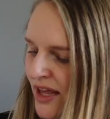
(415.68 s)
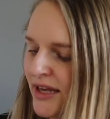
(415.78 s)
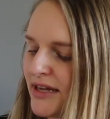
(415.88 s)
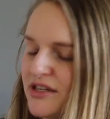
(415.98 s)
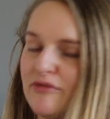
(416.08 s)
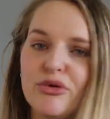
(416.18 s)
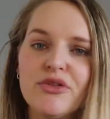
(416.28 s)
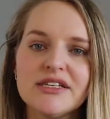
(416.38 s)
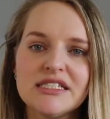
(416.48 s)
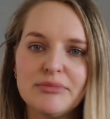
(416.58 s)
yeah, so I've
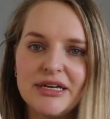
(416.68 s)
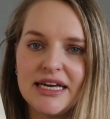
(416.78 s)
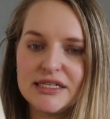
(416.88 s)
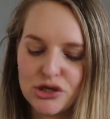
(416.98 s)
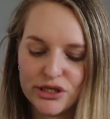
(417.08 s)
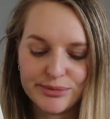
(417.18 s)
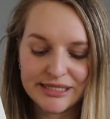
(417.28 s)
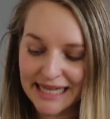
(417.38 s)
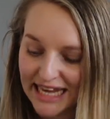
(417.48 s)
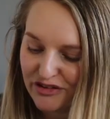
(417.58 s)
bought this to be his
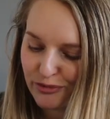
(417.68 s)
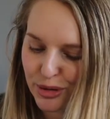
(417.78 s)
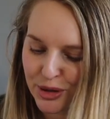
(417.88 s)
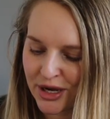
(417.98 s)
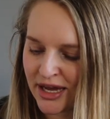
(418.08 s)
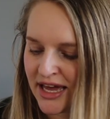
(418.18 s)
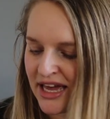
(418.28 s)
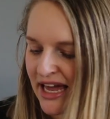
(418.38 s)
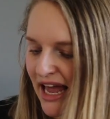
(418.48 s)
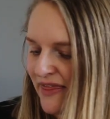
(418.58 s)
Christmas Eve book.
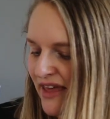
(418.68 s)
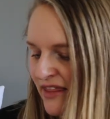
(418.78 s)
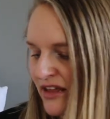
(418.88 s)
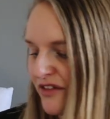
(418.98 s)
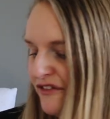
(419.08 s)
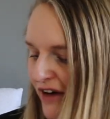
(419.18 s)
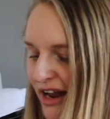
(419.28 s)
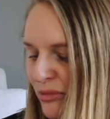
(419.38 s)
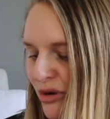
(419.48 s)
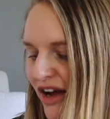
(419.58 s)
And then the
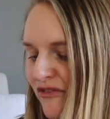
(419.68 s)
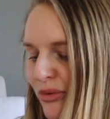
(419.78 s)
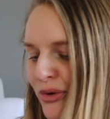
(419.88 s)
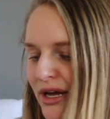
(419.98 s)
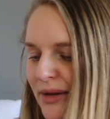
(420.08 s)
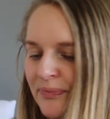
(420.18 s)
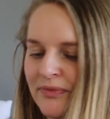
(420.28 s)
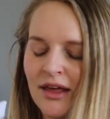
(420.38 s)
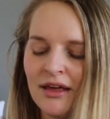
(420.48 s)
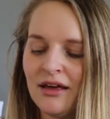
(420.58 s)
final book I've bought
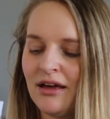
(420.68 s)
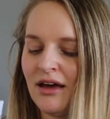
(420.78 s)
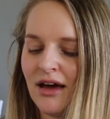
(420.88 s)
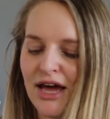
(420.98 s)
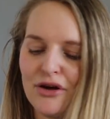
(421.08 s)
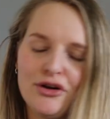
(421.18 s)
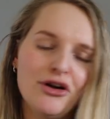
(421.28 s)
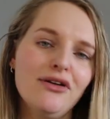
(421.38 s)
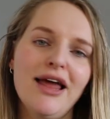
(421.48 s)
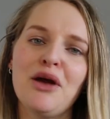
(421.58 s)
him, I don't
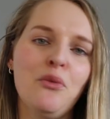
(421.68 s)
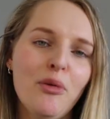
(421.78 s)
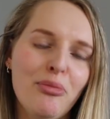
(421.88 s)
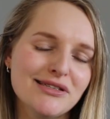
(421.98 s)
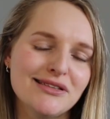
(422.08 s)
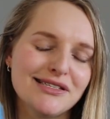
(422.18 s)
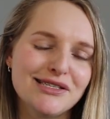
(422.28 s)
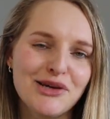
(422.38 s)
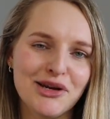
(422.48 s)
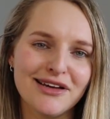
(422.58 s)
know like what present this
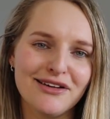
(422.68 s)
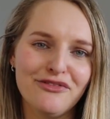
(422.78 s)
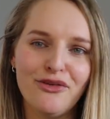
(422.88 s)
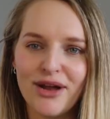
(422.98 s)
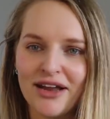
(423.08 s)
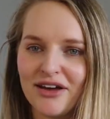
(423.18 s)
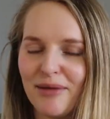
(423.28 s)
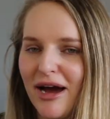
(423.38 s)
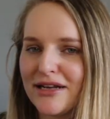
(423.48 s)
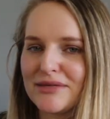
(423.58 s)
is gonna fall under. I
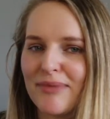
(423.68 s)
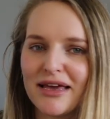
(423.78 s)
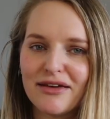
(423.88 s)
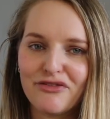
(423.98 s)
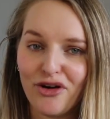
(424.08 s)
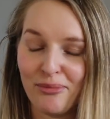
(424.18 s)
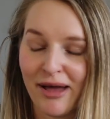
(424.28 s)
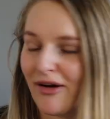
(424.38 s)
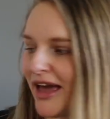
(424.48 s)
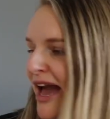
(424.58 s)
might just make it from
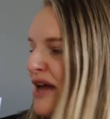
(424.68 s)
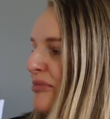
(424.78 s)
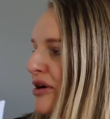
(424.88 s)
our cat,